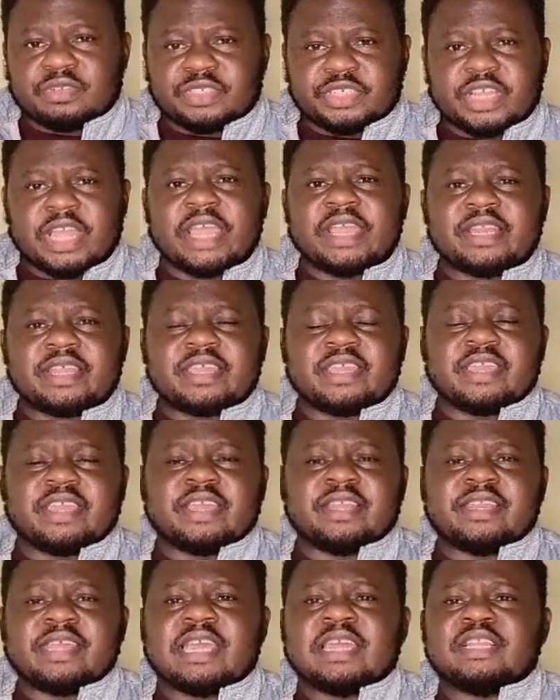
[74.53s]

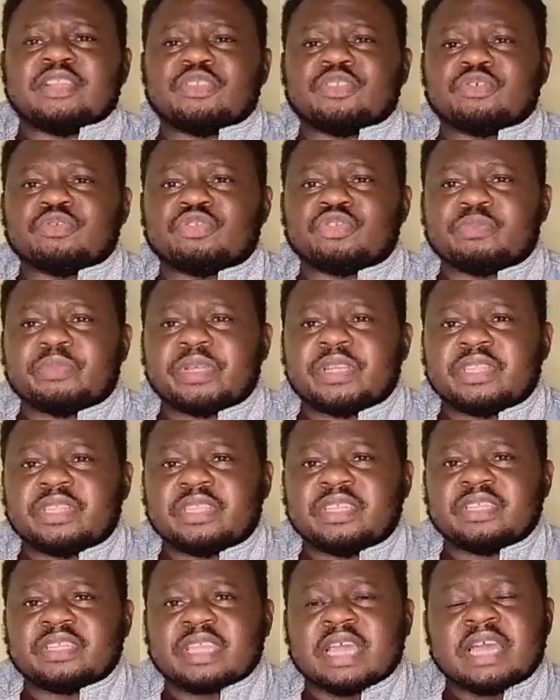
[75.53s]
childcare. They are into so many
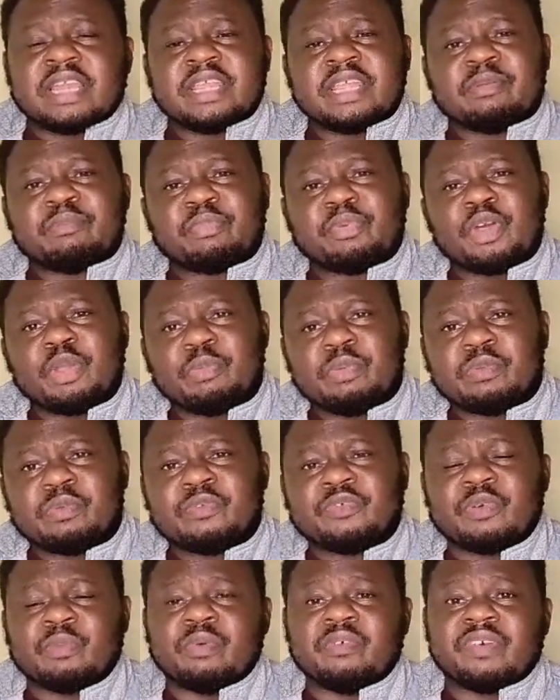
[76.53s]
things, and they employ people
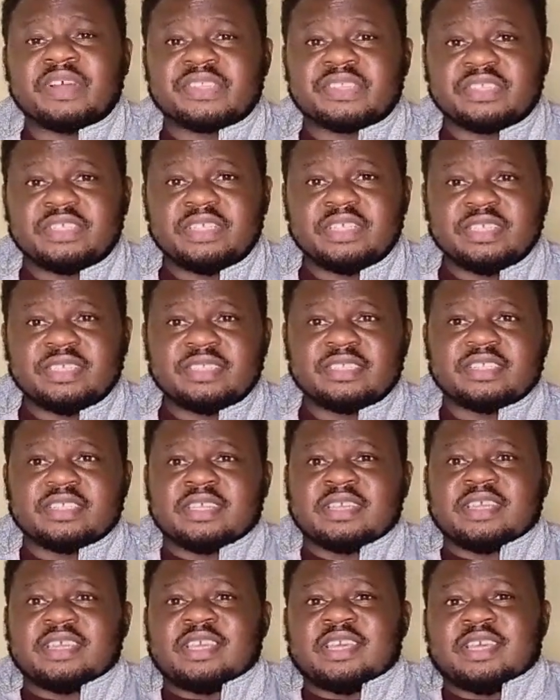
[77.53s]
from overseas
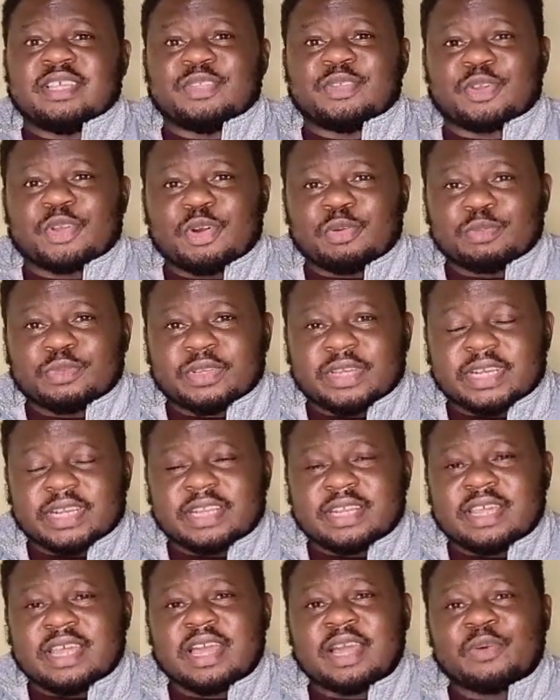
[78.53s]
to come to
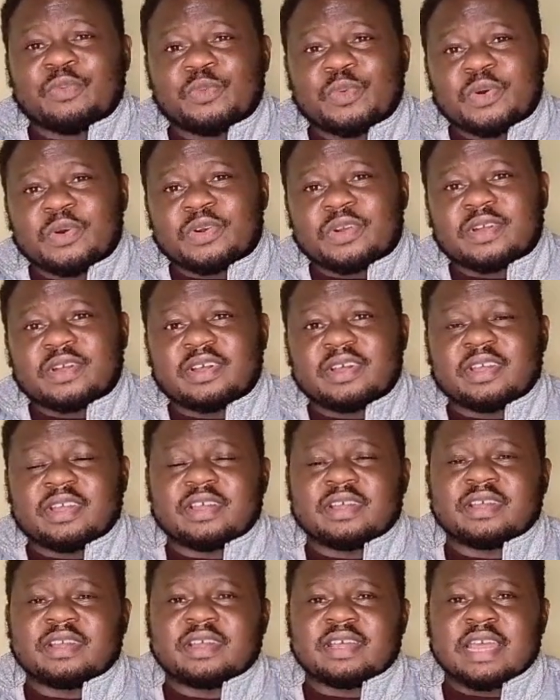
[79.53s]
Canada and work
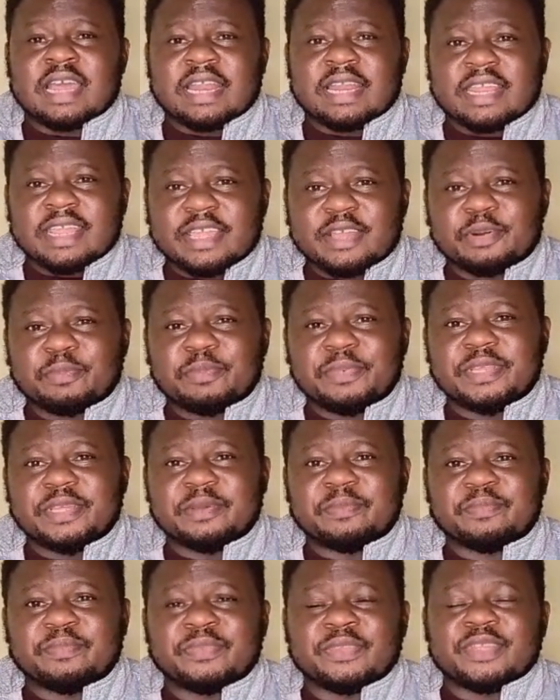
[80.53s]
and help
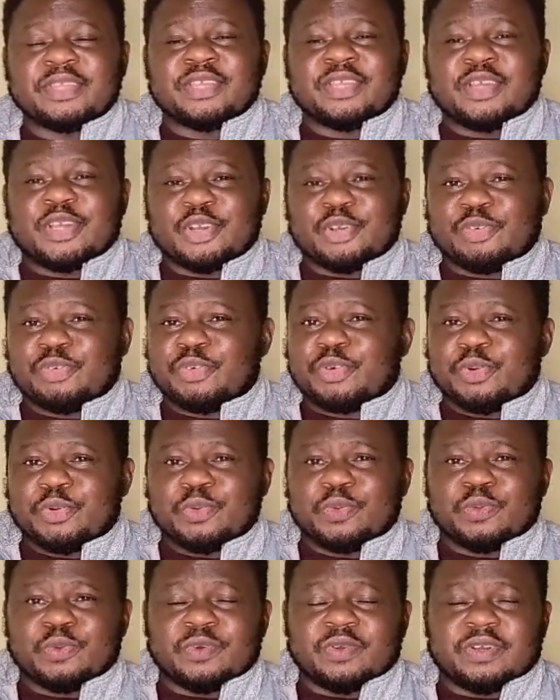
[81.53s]
them
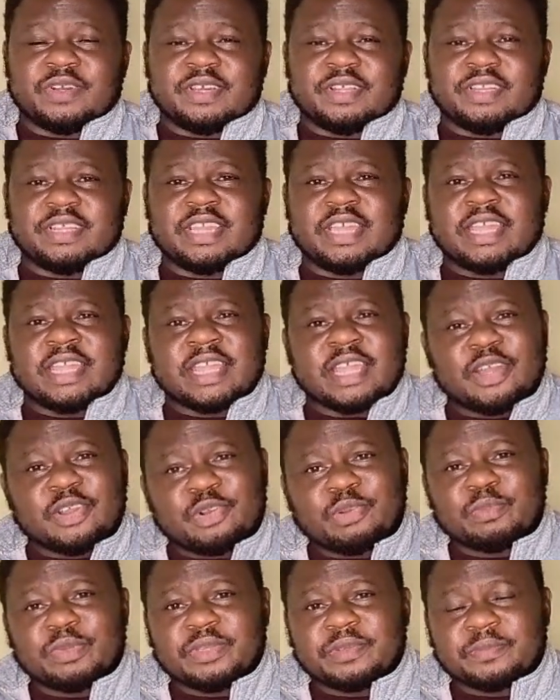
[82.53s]
grow their
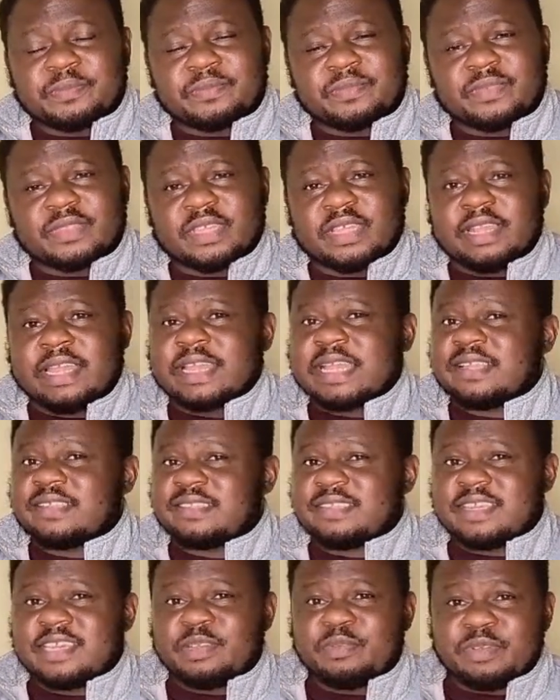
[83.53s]
economy. Like I
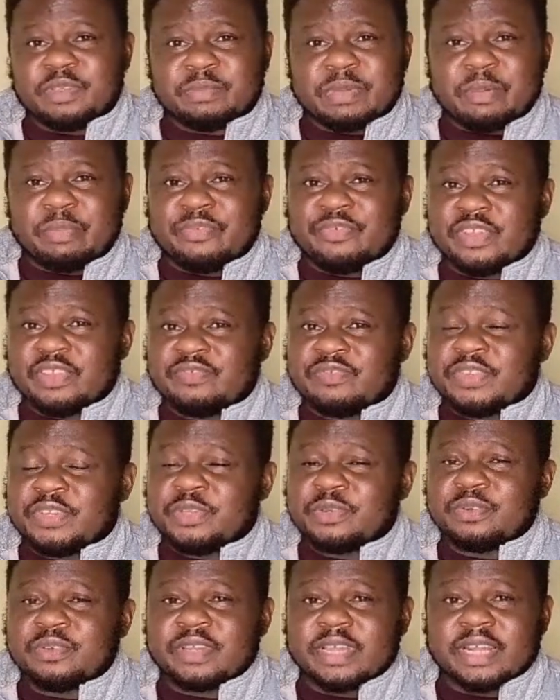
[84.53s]
said in my previous
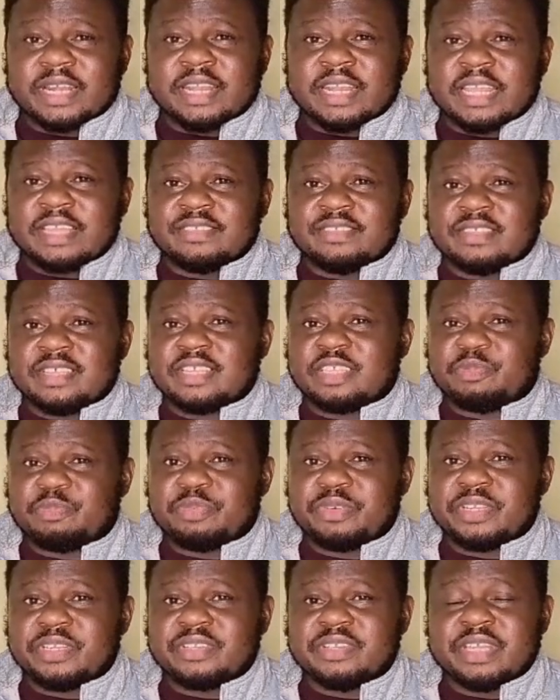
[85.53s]
video, Canada is
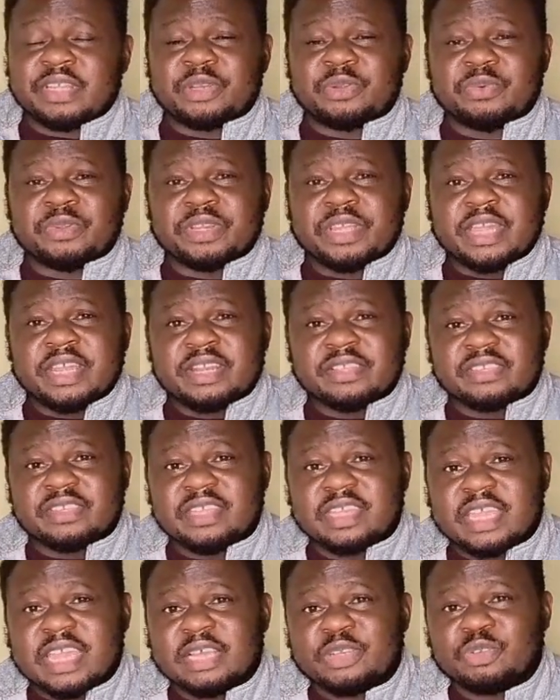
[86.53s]
desperate. They are doing anything they
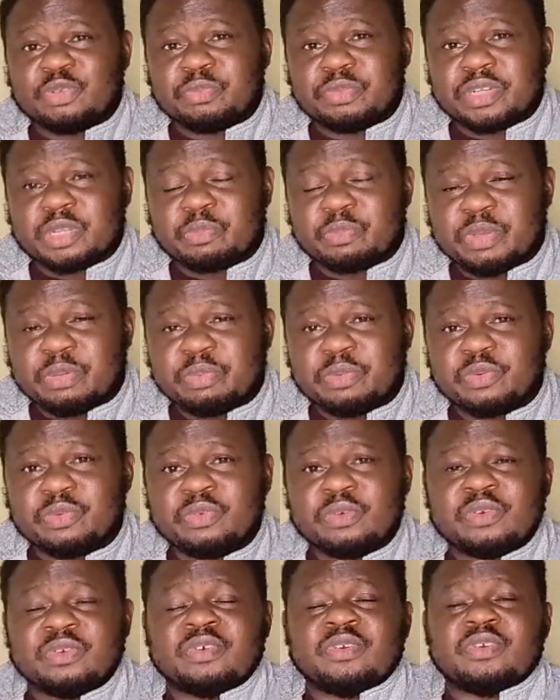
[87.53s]
can to bring people